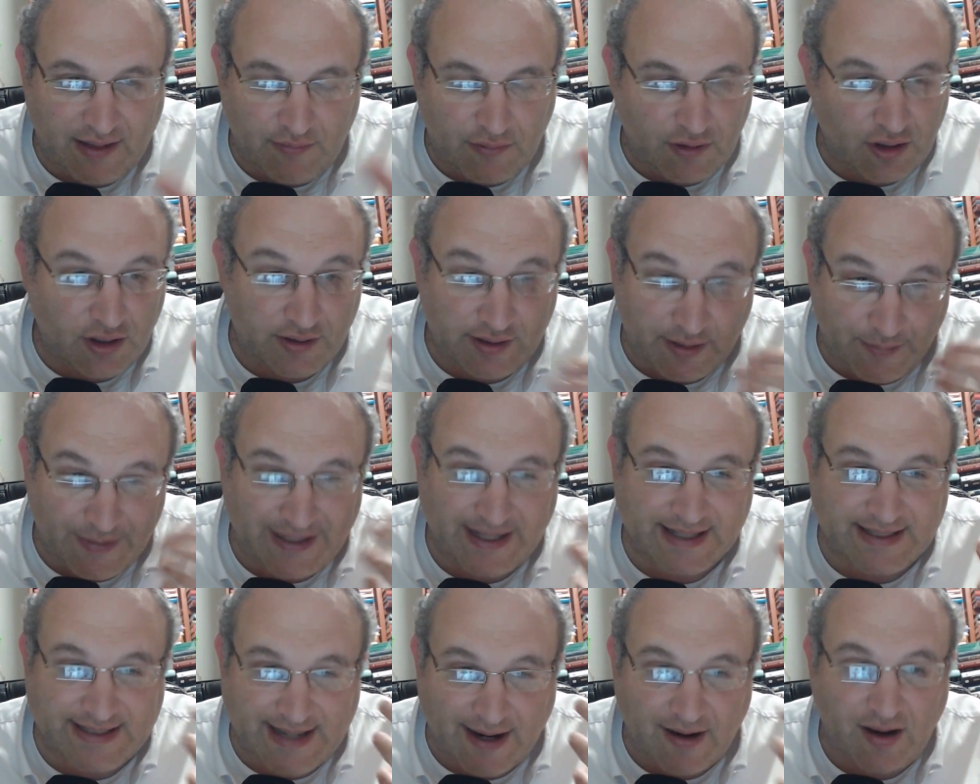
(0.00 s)
We learned them, and
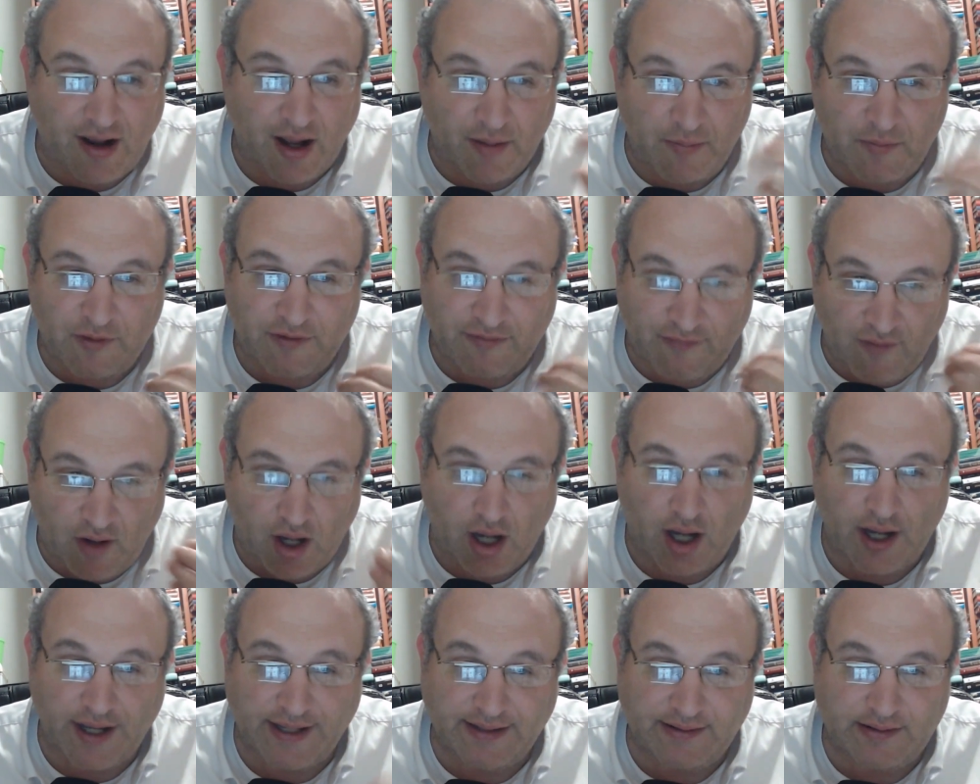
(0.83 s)
that's how come we
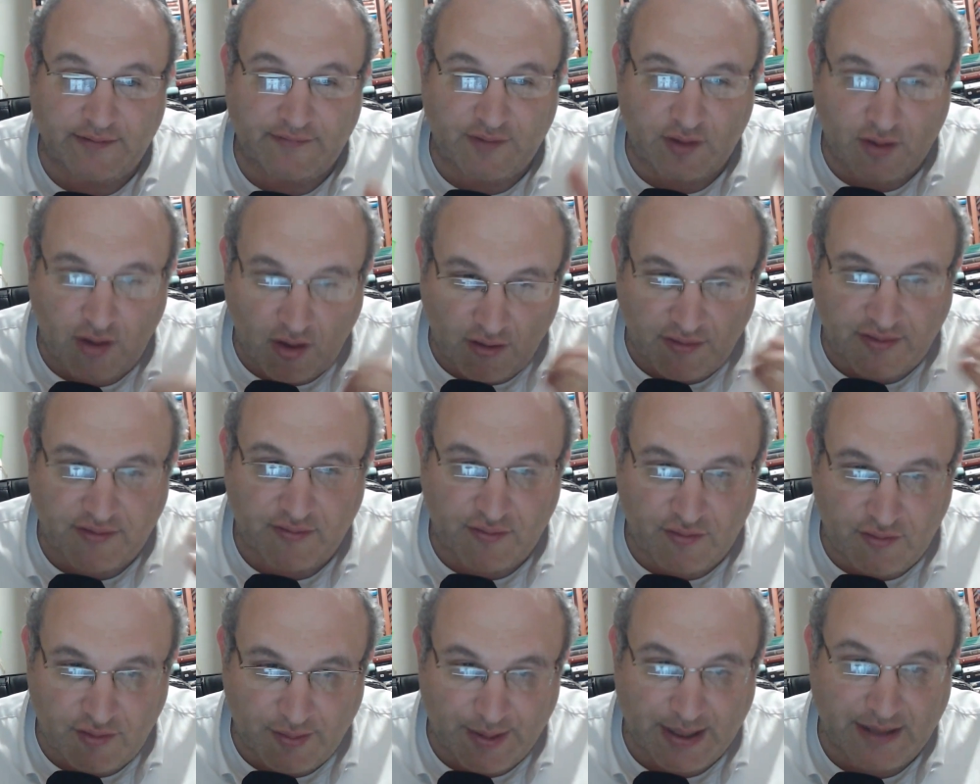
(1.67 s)
find if you go
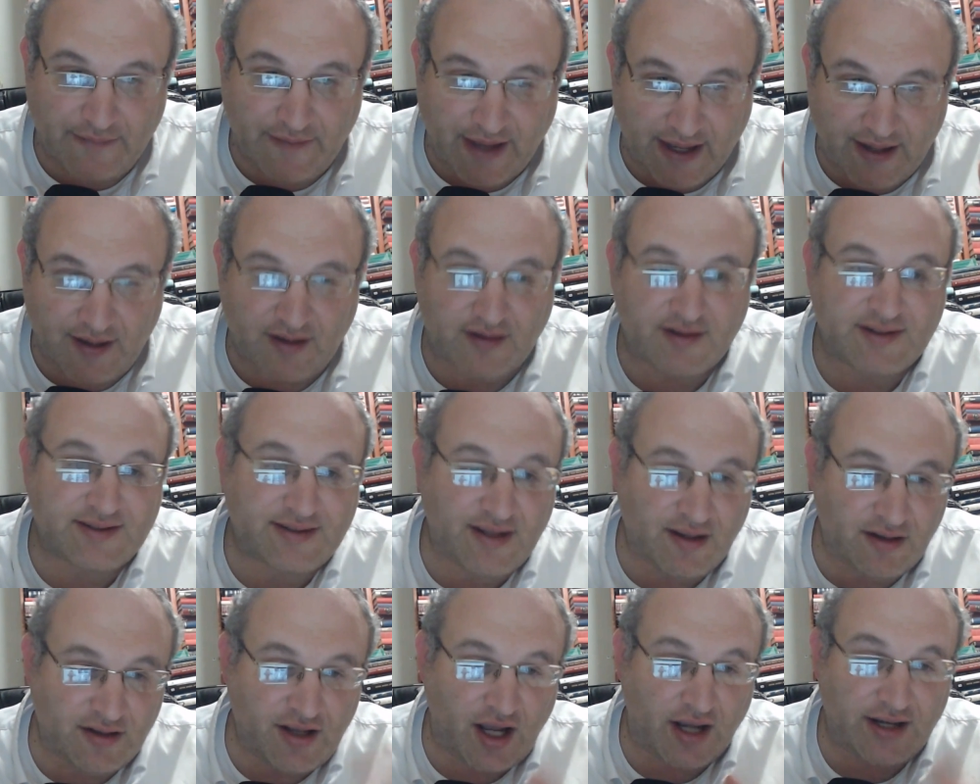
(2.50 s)
through Rabbi Akiva Eiger's
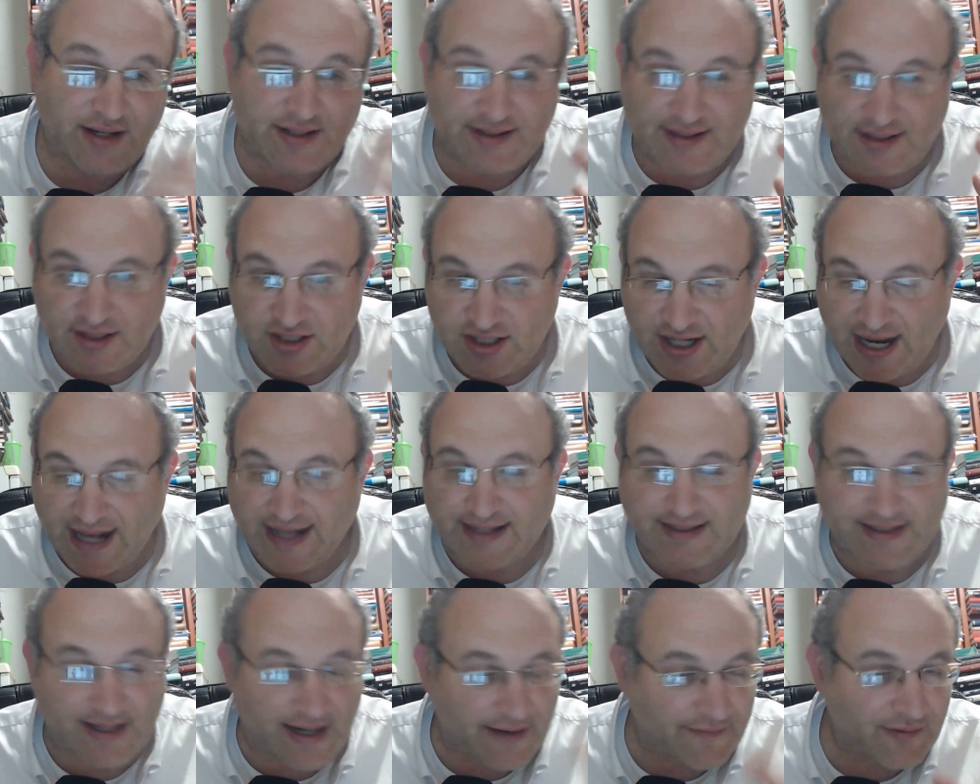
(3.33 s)
Gilyonis and
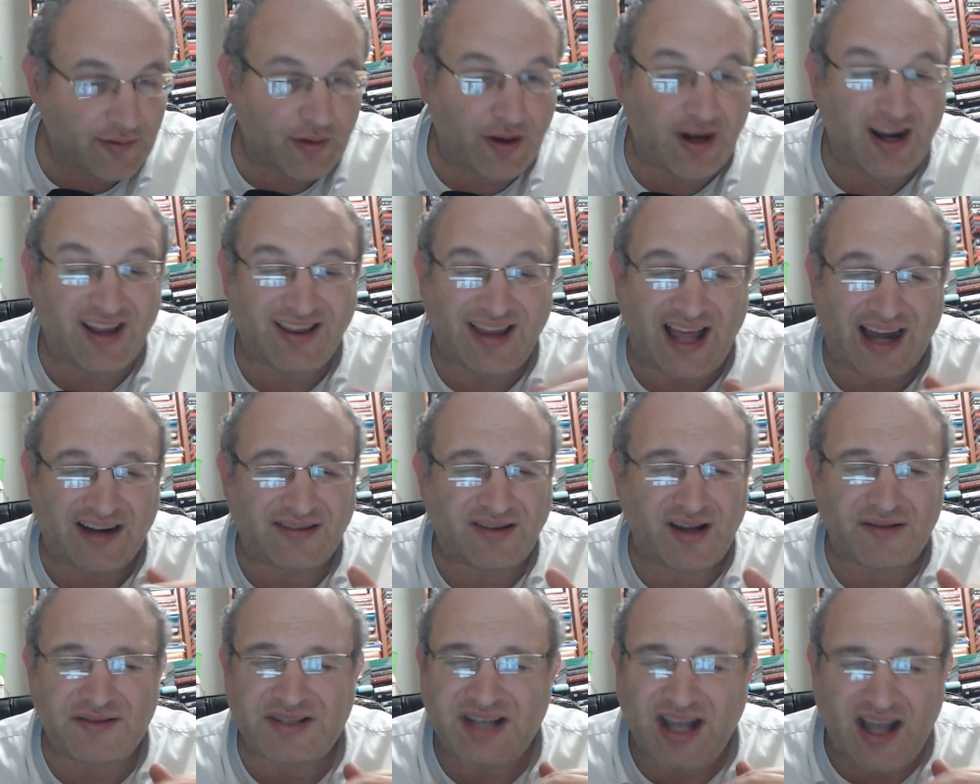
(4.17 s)
Shas and everywhere, a lot of
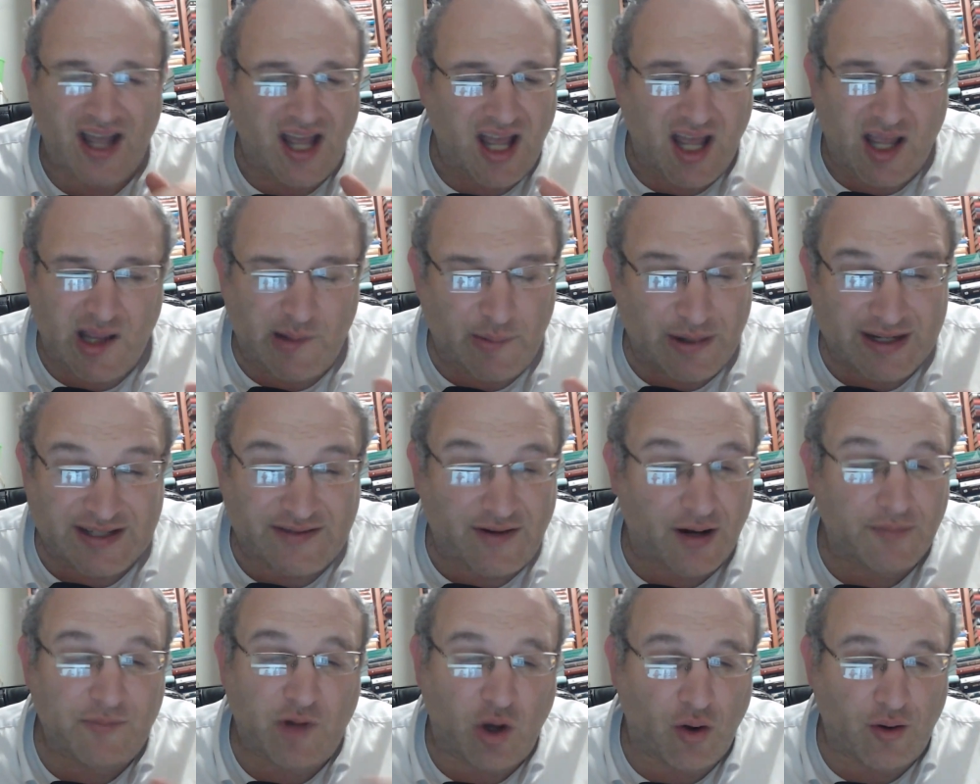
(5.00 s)
times he brings
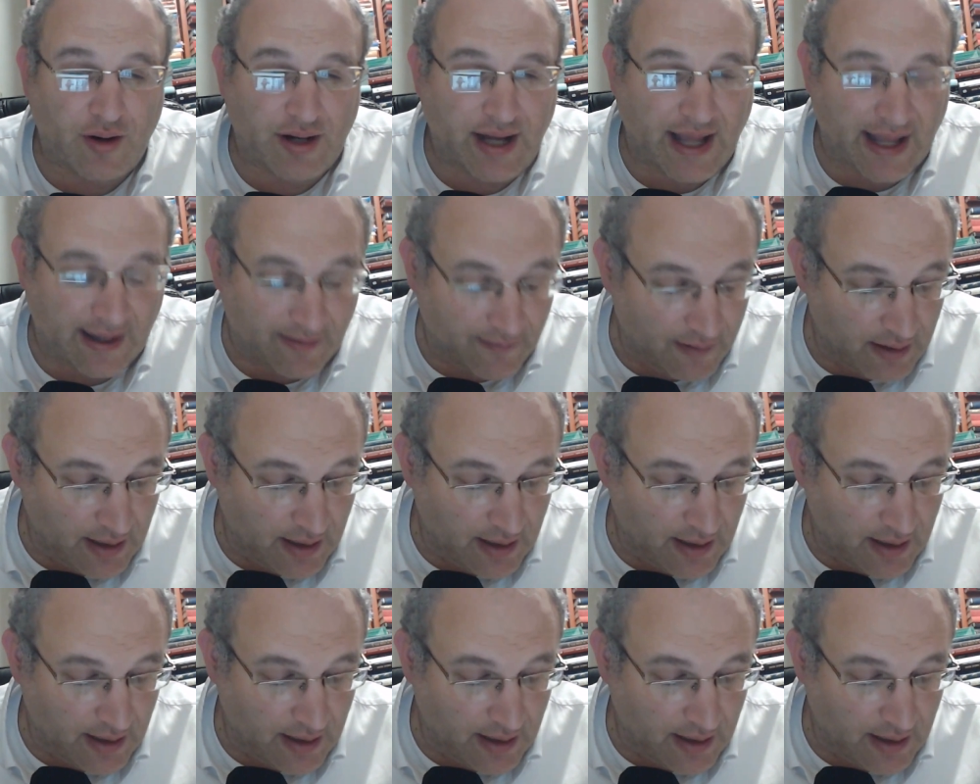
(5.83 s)
svarim no one had.